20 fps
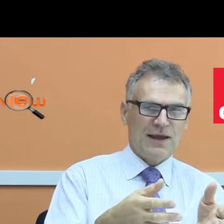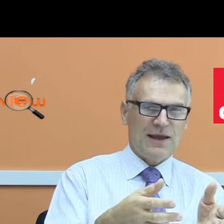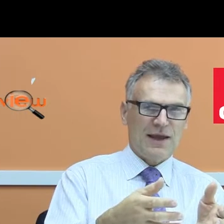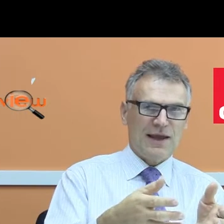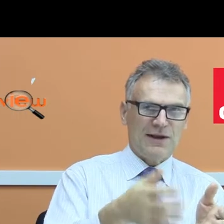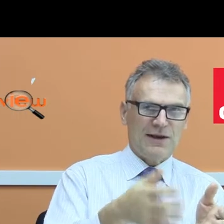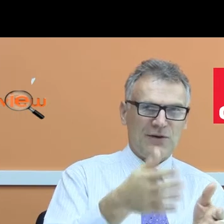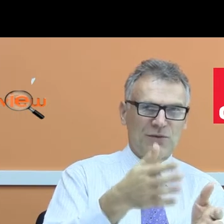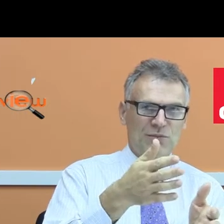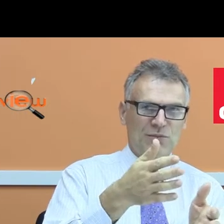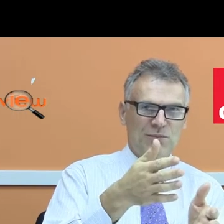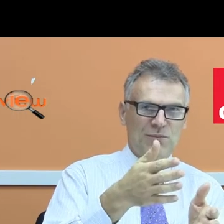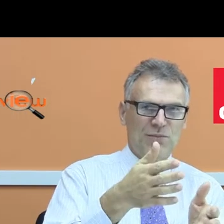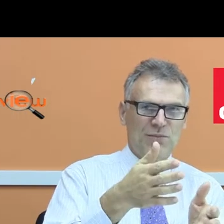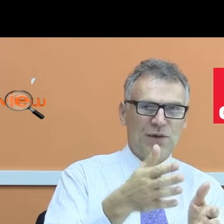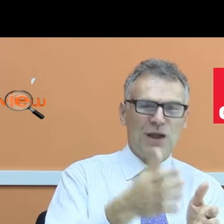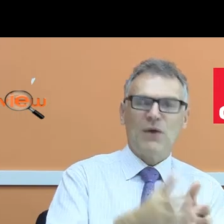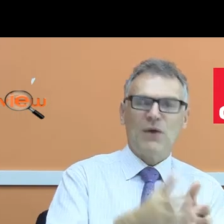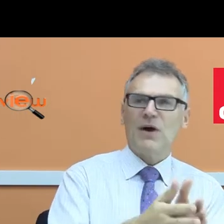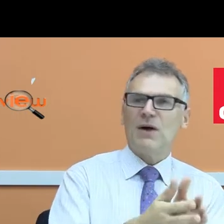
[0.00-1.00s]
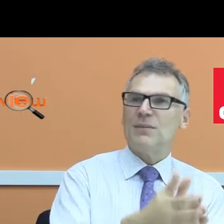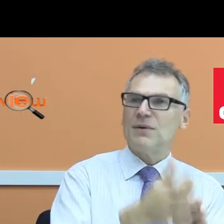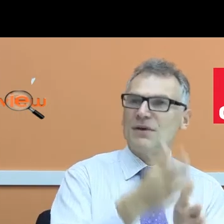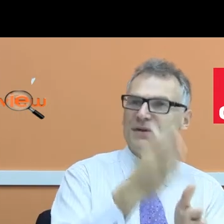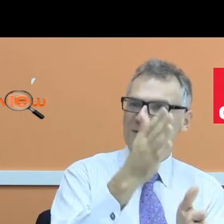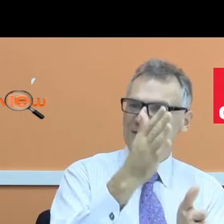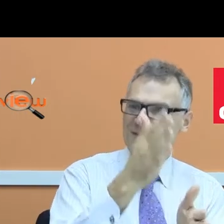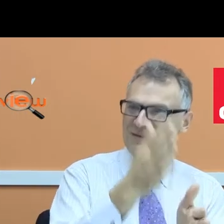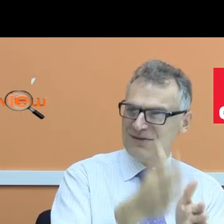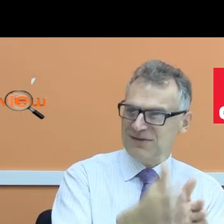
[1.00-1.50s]
and it'll blow up
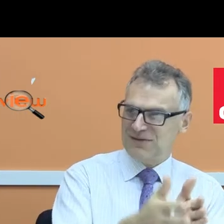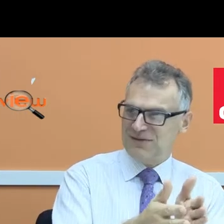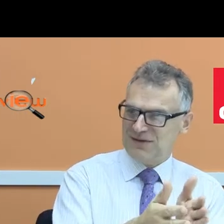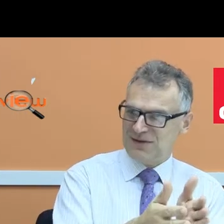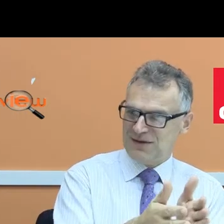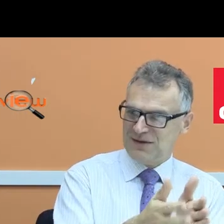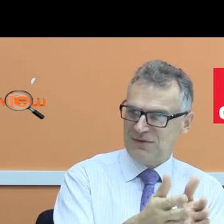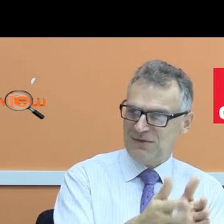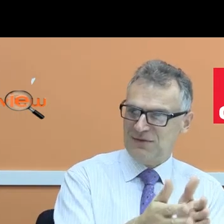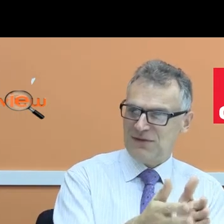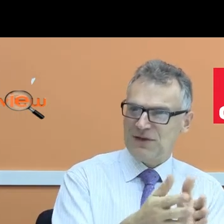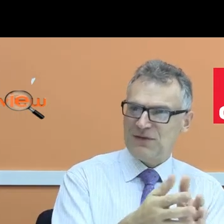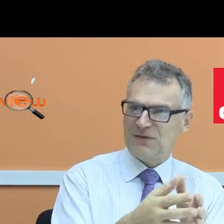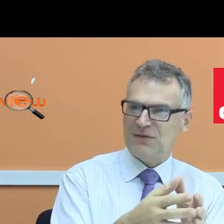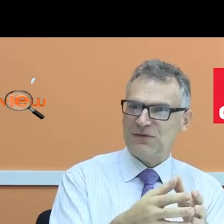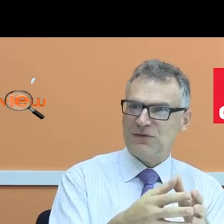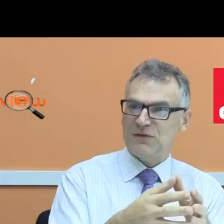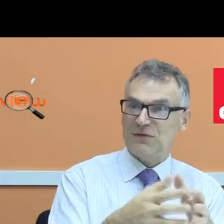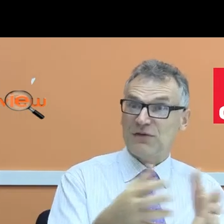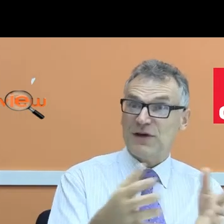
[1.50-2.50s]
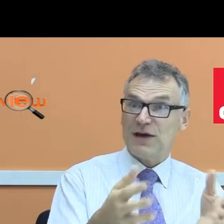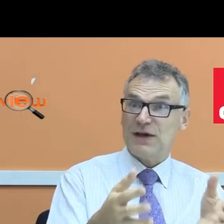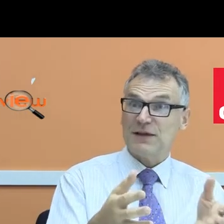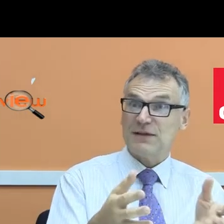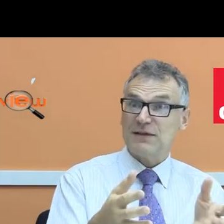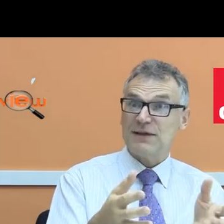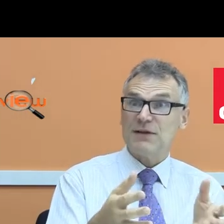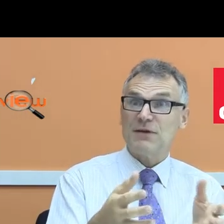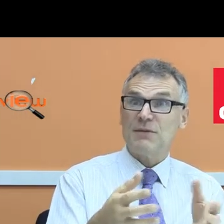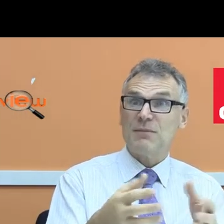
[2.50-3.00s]
in your
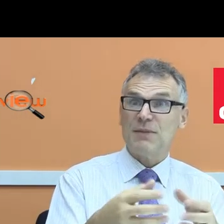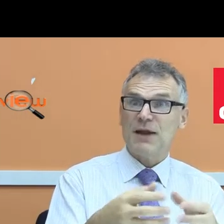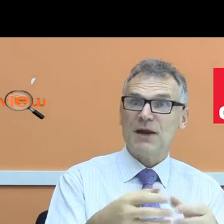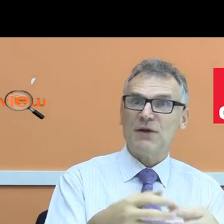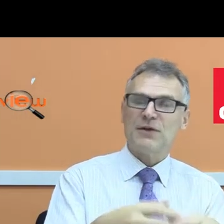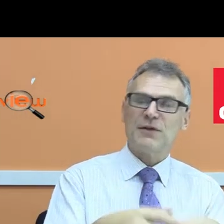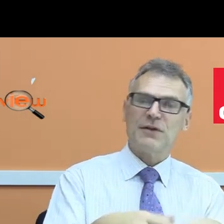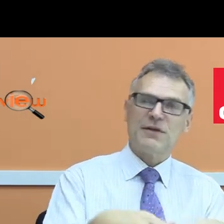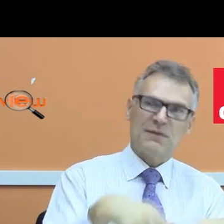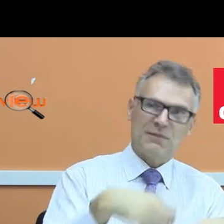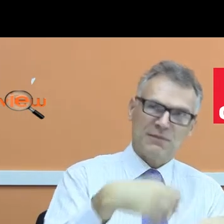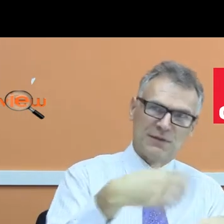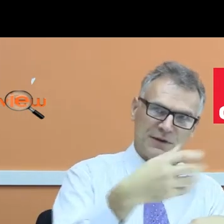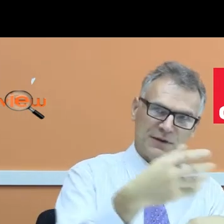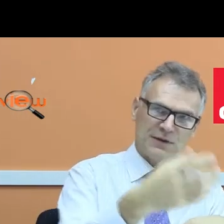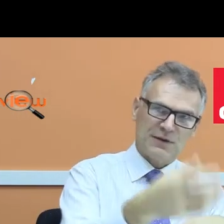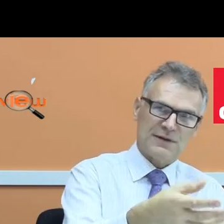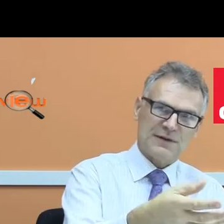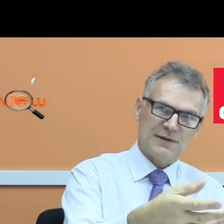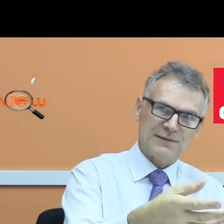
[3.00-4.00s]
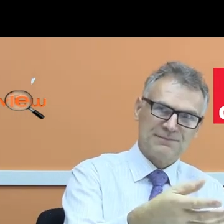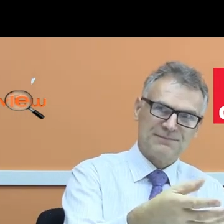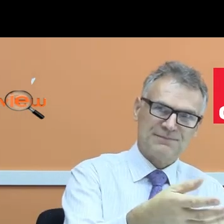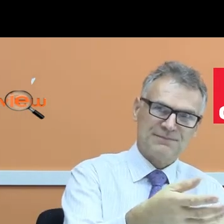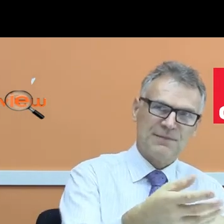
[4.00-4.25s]
face and embarrass the minister.